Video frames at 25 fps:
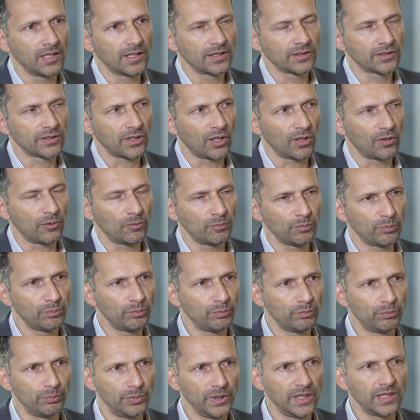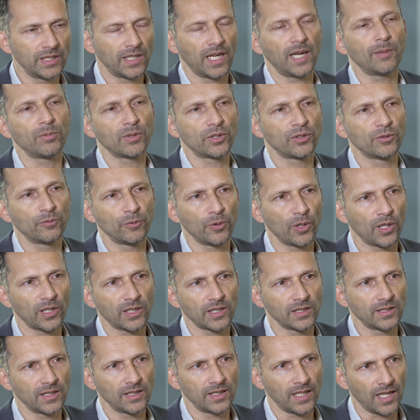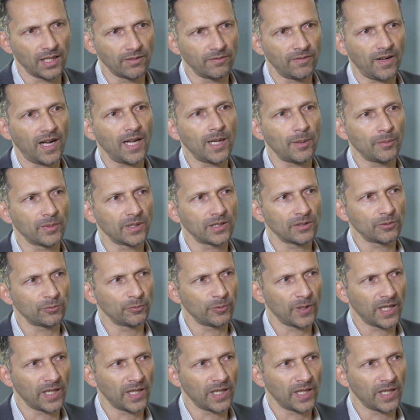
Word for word: So being able to work in an environment